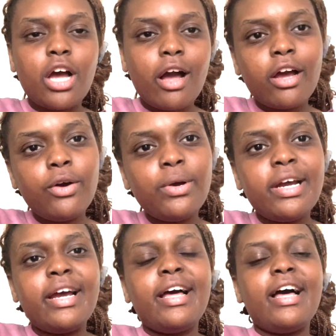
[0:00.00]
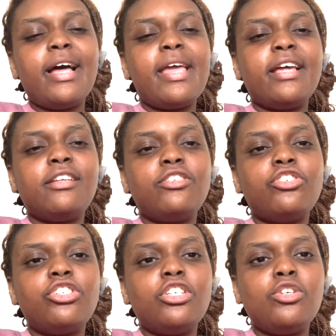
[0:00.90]
in Chicago,
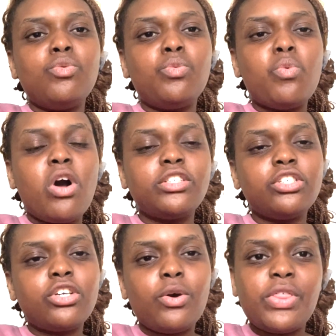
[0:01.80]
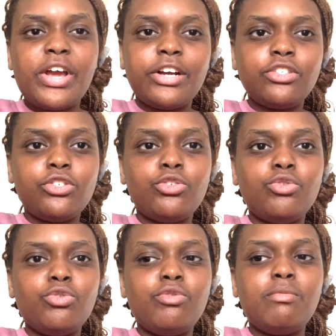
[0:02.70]
and she wants to go there
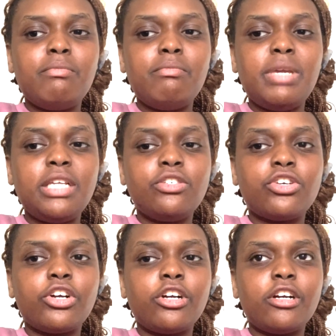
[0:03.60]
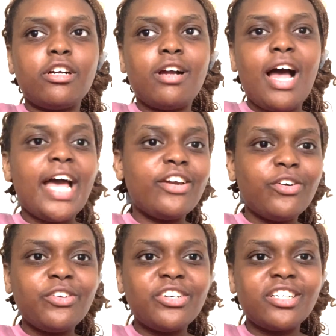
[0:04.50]
to meet her
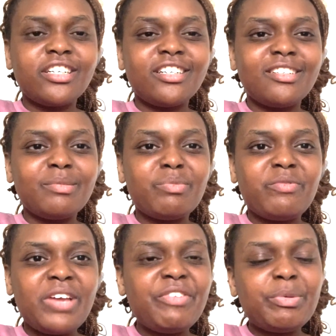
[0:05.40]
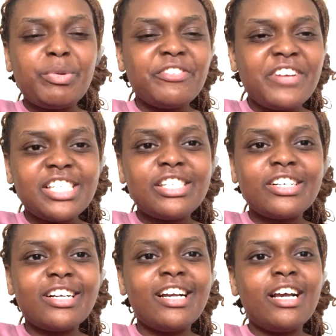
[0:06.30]
idol, her favorite
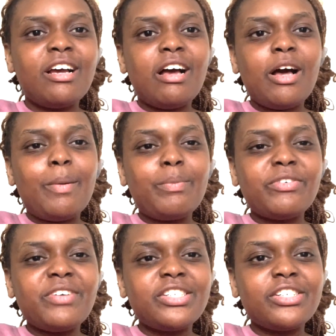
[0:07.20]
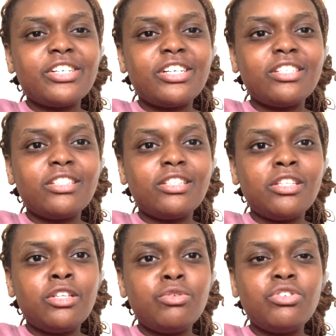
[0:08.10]
professor, Professor
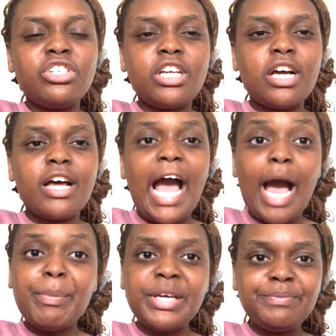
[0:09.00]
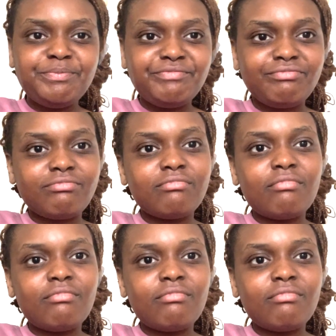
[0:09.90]
Lucia Abbott,